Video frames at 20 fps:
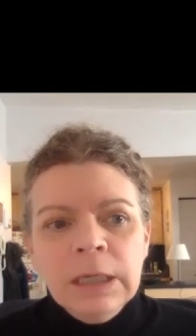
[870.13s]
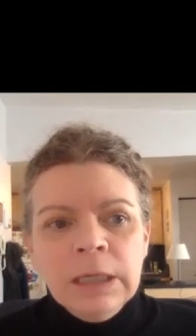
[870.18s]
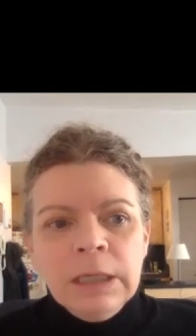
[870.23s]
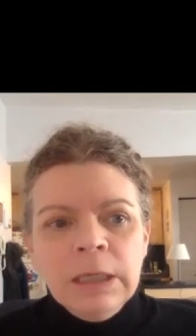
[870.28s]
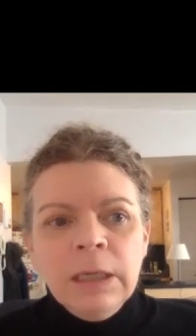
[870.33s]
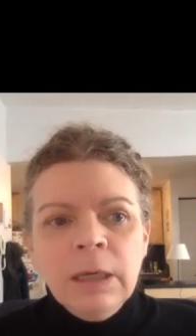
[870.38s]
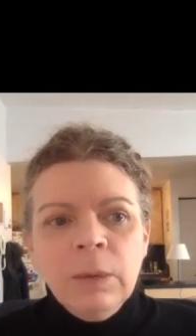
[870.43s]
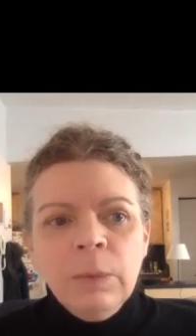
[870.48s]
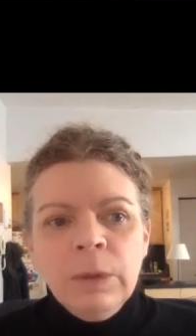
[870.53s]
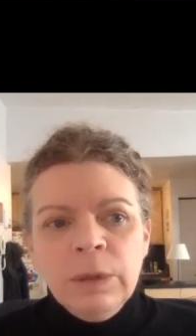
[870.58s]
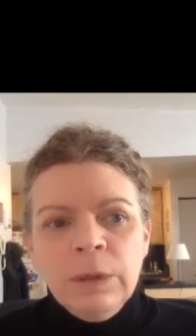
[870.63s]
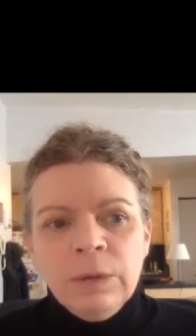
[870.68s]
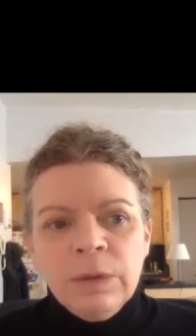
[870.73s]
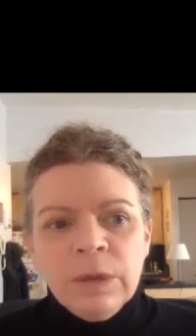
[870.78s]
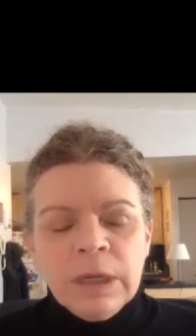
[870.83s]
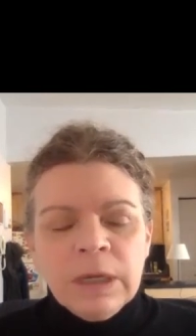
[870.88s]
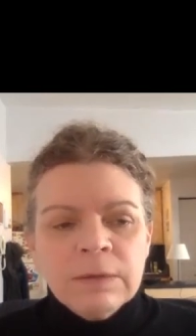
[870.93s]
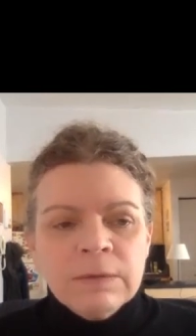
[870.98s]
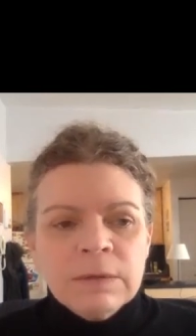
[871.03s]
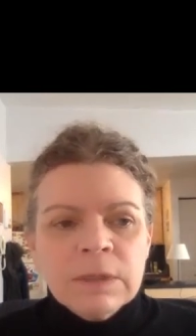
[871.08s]
when you
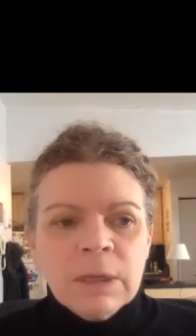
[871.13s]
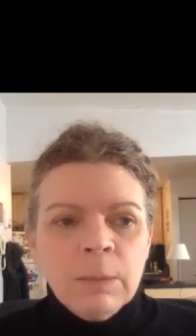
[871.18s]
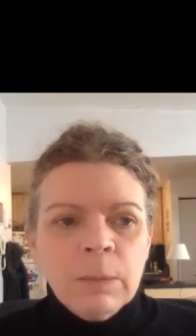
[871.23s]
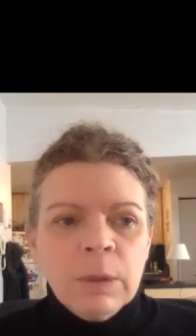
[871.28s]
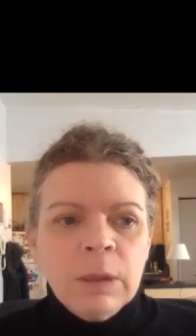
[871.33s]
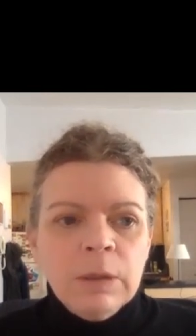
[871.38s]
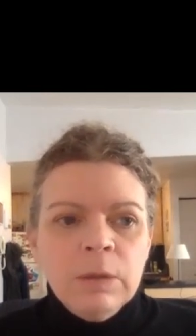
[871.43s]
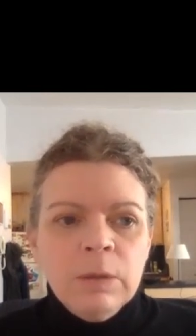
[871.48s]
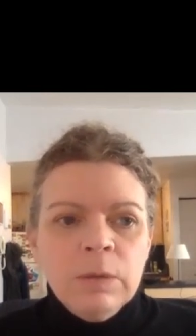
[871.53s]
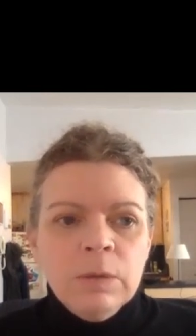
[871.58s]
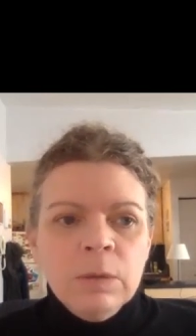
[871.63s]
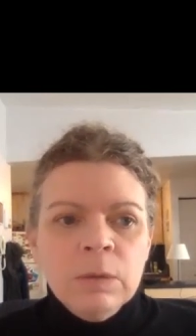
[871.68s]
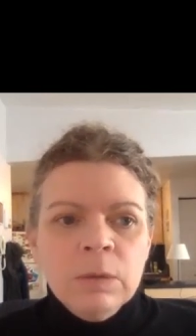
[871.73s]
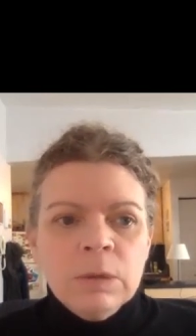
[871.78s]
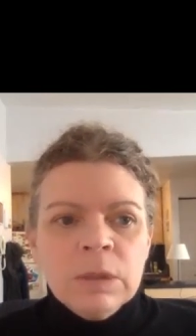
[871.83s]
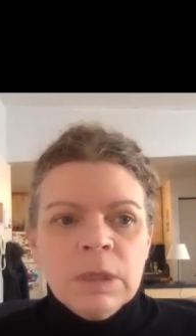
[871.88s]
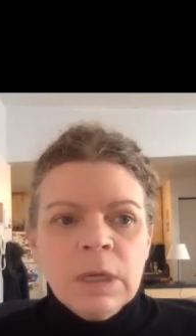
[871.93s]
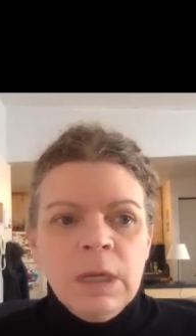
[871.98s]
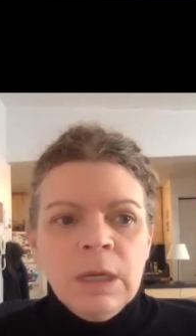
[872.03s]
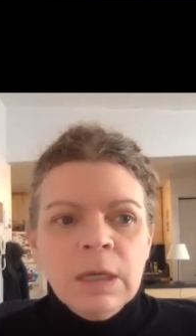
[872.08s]
think of someone
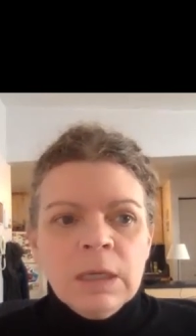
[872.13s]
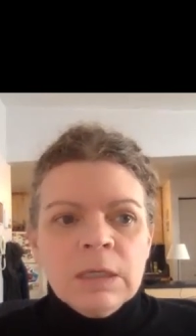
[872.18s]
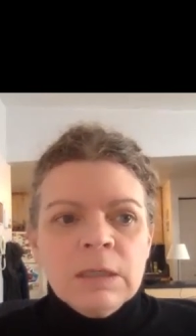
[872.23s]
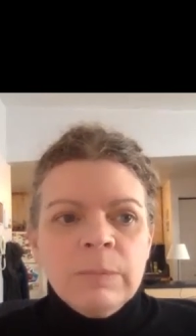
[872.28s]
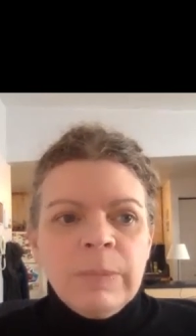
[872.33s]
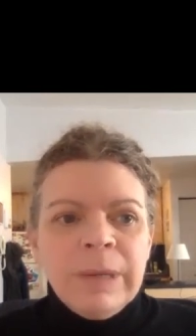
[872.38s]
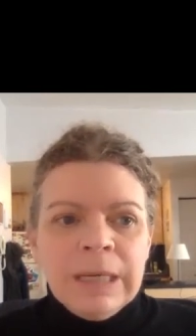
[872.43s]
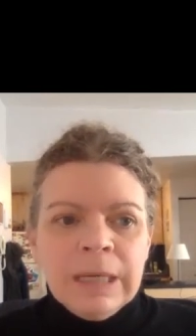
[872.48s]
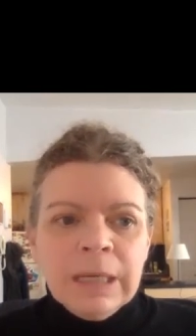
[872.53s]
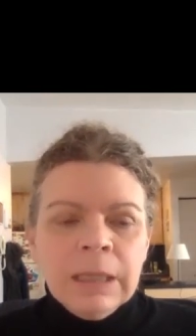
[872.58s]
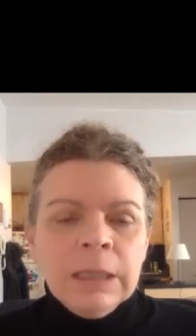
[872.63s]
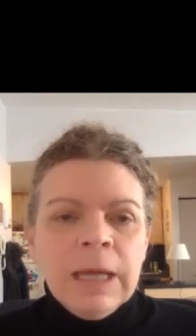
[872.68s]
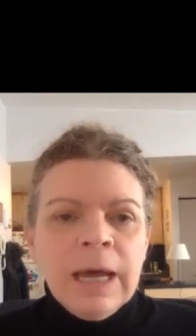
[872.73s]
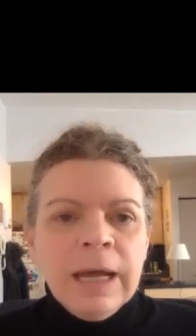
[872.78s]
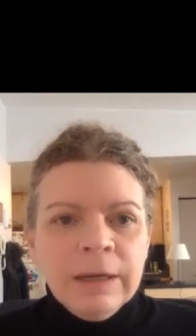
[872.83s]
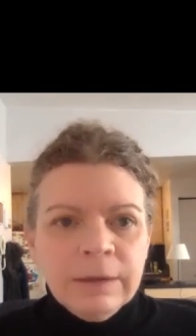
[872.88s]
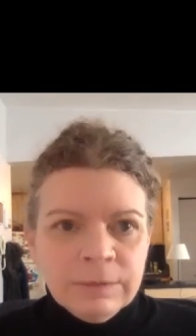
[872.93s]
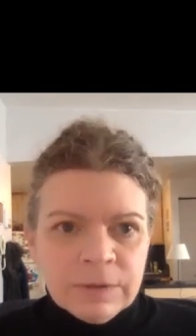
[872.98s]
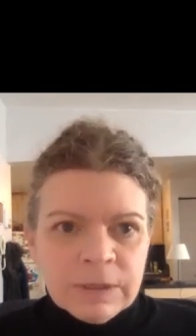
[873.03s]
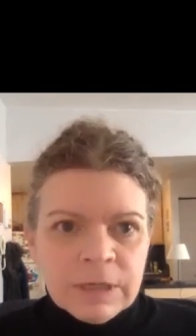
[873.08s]
who's spending a
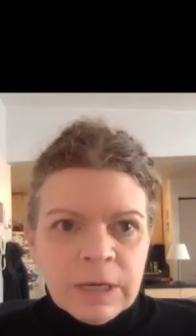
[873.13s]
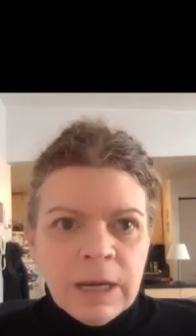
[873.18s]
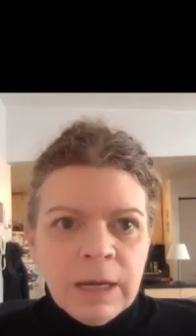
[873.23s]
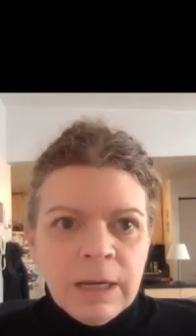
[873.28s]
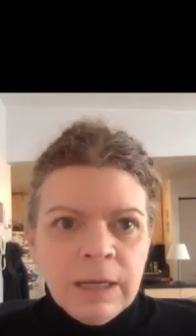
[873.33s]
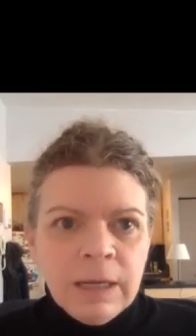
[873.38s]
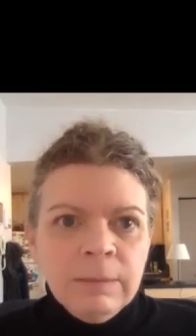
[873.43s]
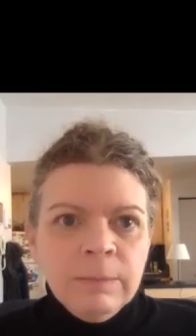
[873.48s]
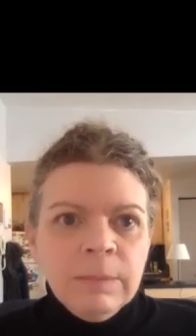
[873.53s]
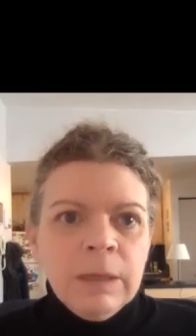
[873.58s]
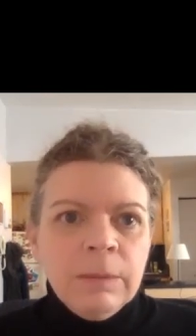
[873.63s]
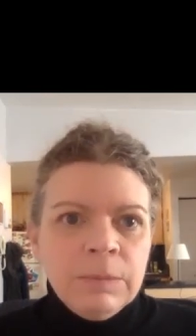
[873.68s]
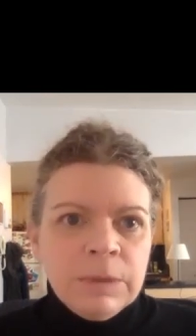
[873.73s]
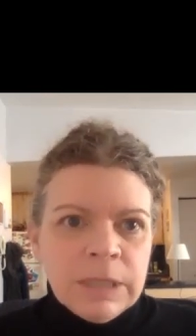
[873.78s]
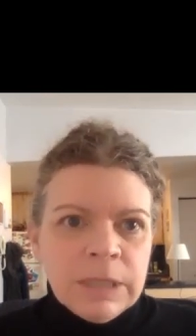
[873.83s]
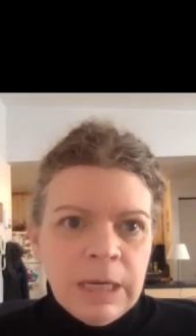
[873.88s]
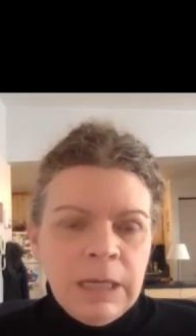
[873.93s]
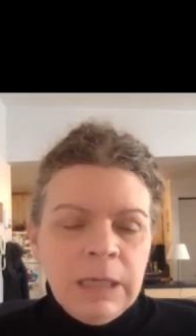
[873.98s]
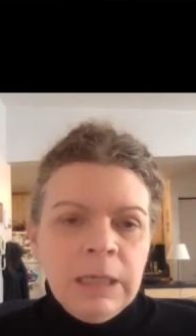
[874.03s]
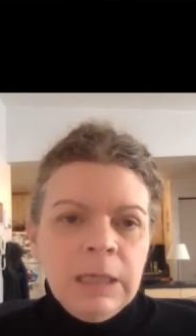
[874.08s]
lot of time
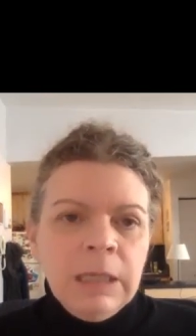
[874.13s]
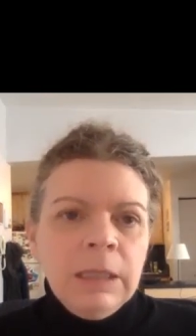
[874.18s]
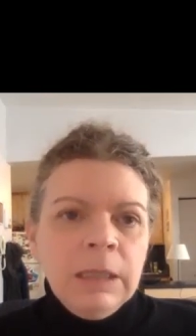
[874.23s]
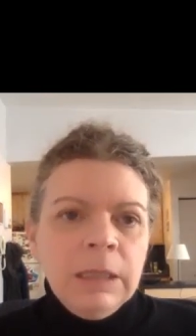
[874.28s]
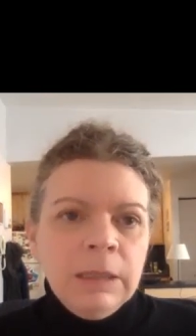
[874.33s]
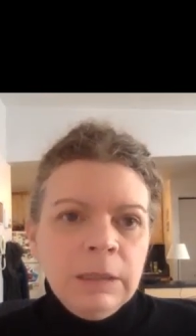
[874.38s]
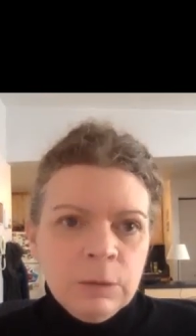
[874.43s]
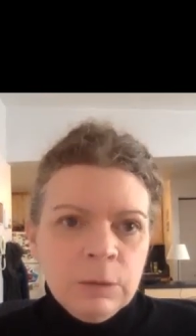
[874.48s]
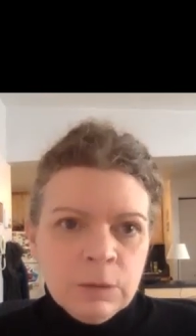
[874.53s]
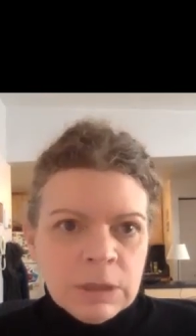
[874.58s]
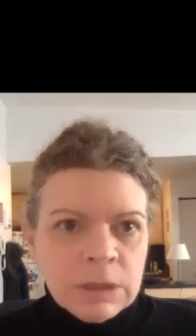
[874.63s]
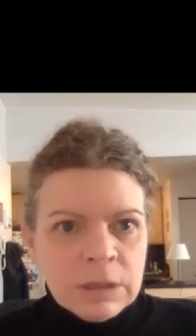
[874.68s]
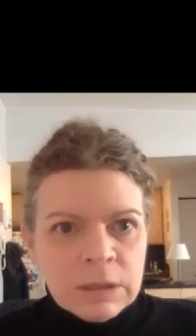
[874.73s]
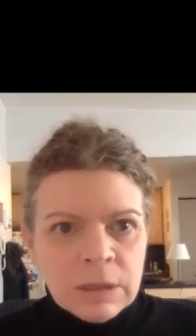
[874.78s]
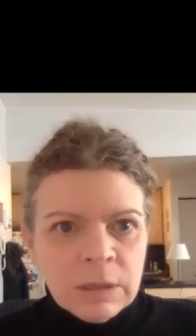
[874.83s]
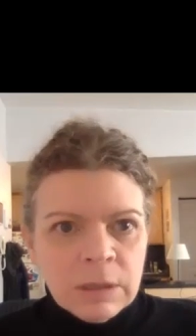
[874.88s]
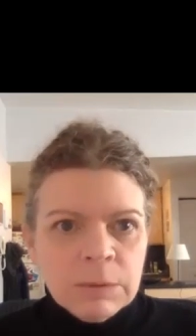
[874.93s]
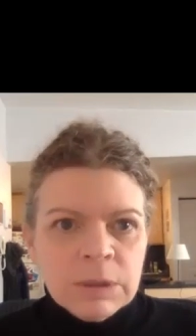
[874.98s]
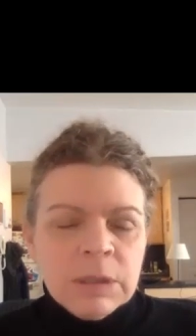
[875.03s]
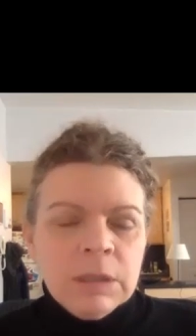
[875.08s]
obtaining and using
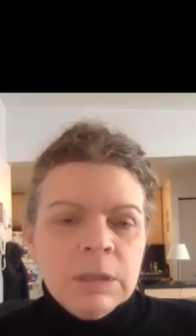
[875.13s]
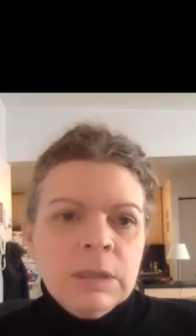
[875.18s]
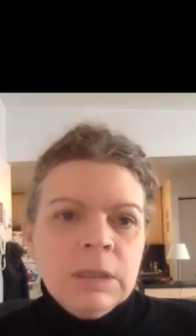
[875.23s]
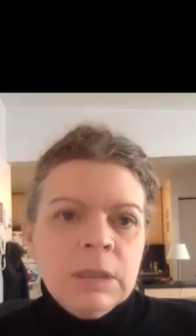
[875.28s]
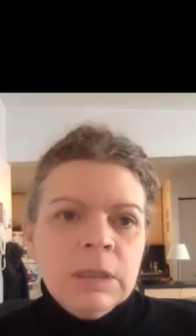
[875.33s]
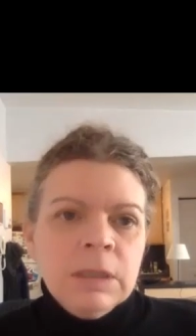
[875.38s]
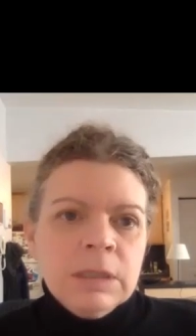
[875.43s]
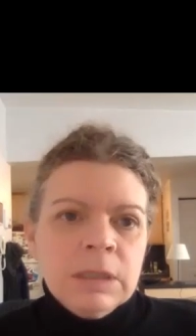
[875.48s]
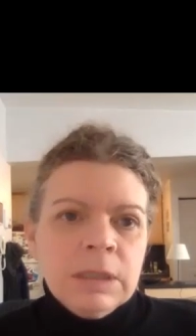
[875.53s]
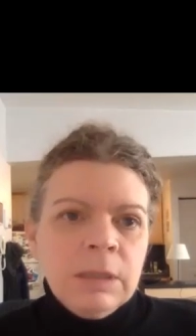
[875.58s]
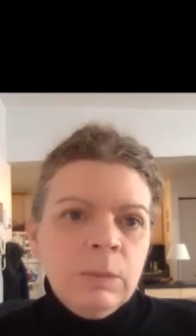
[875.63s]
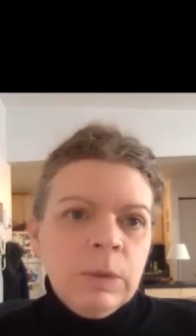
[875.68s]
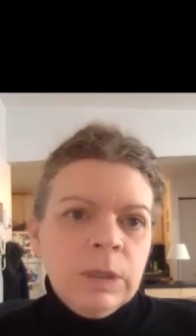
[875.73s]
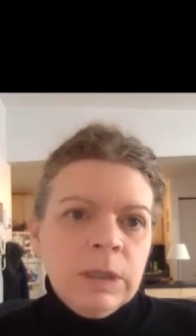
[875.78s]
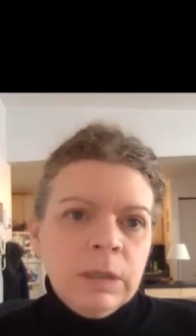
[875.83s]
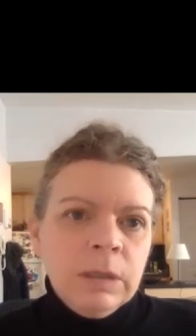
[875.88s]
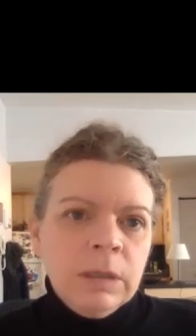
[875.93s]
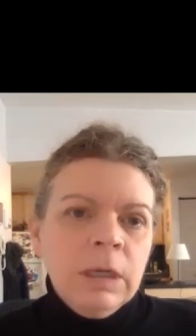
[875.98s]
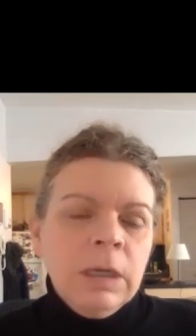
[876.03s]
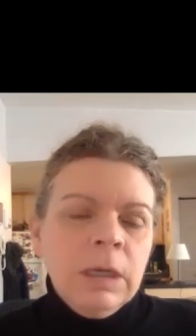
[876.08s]
substances, then
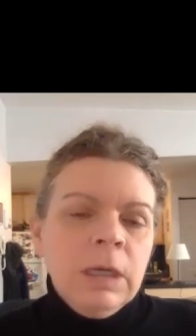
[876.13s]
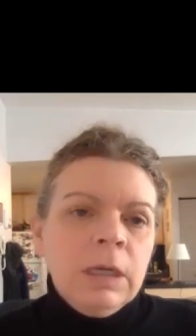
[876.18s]
when